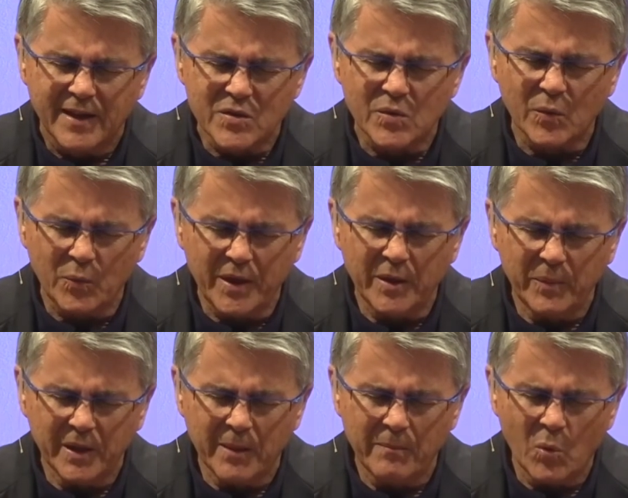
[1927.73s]
so that we can
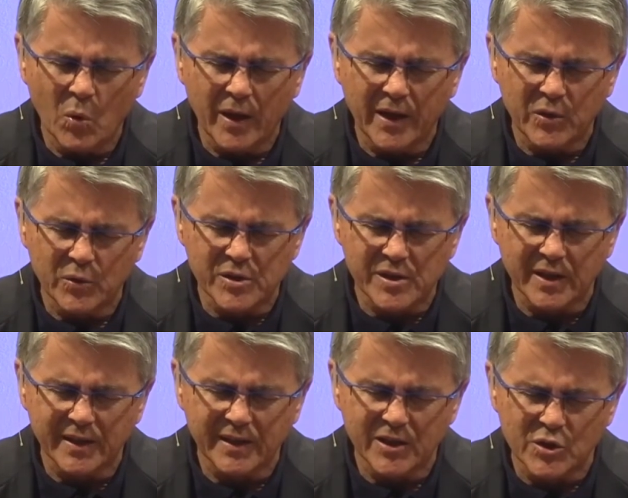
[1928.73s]
become more like your
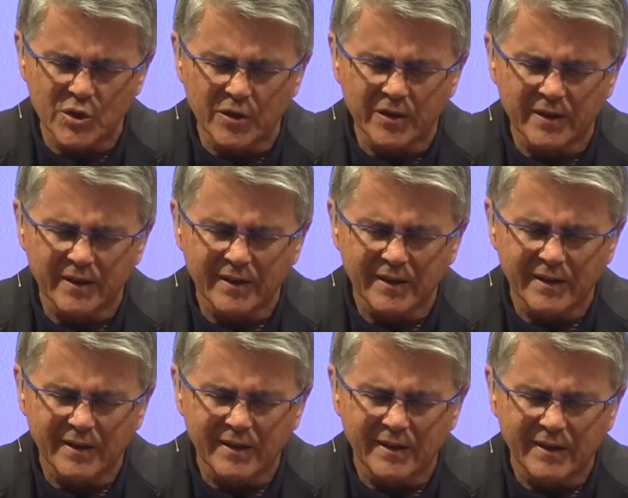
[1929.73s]
Son in this year.
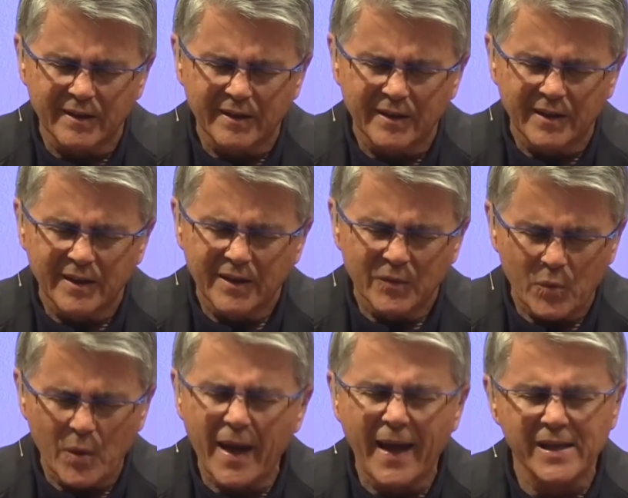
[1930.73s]

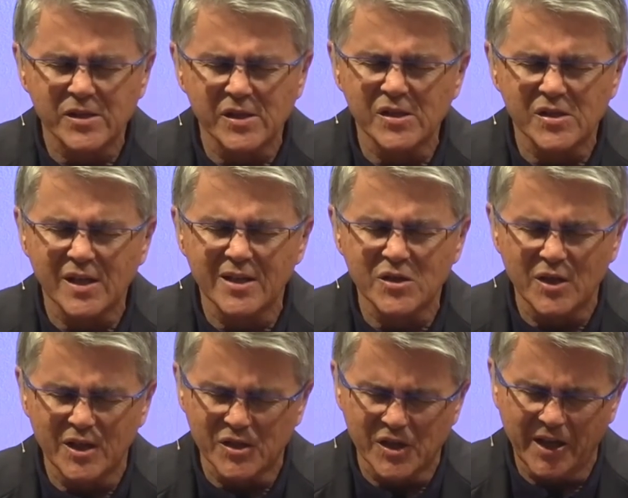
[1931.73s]
We ask these things in
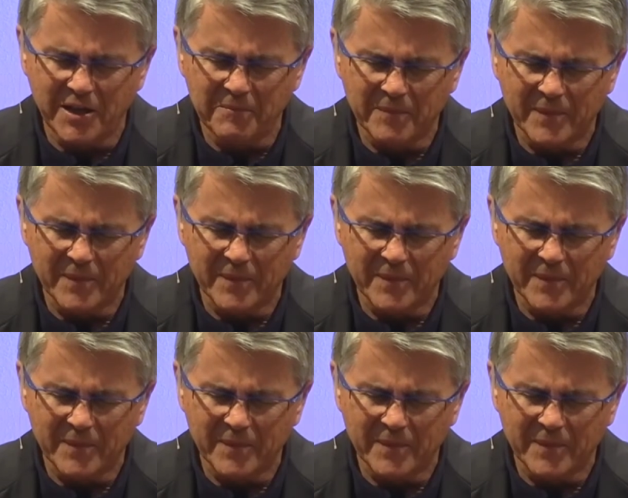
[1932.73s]
His name.